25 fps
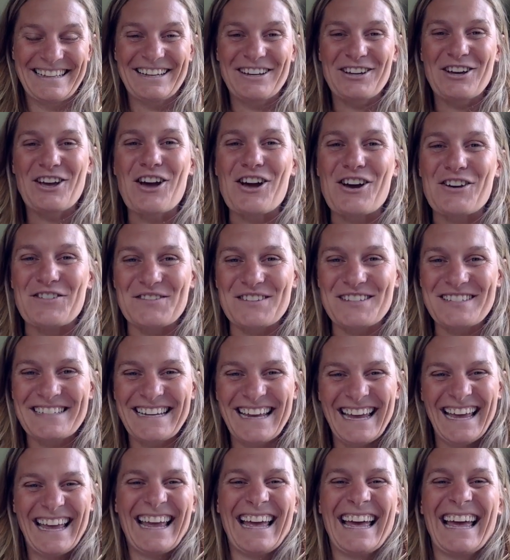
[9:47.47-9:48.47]
curves.
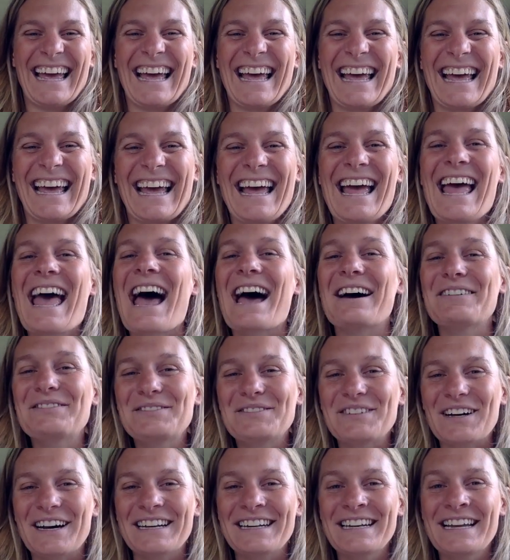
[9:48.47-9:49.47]
Have
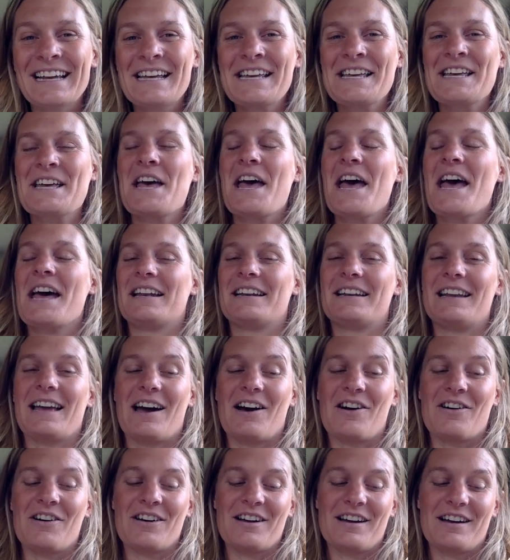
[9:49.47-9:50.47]
fun.
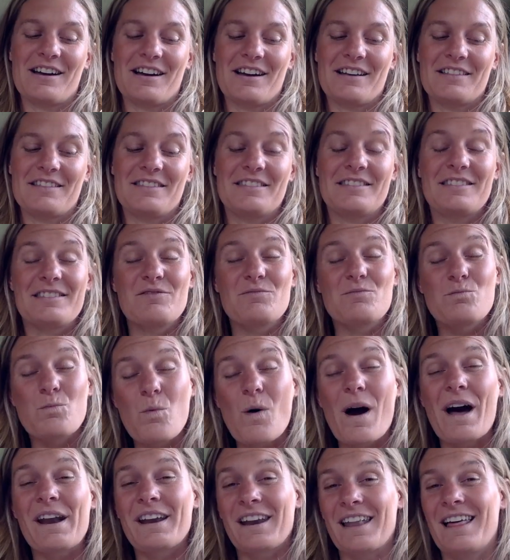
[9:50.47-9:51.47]
Now,
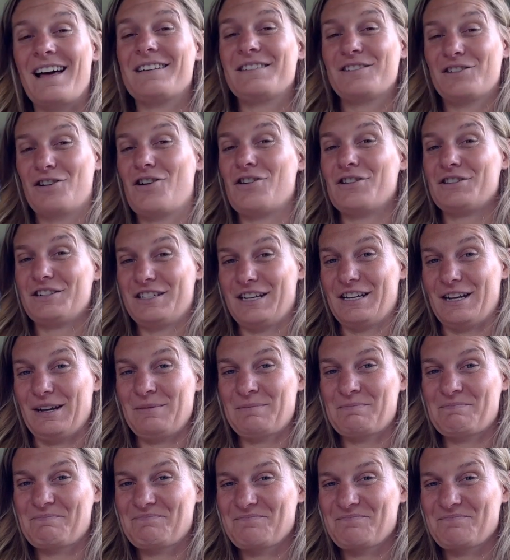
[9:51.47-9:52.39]
one last hot tip.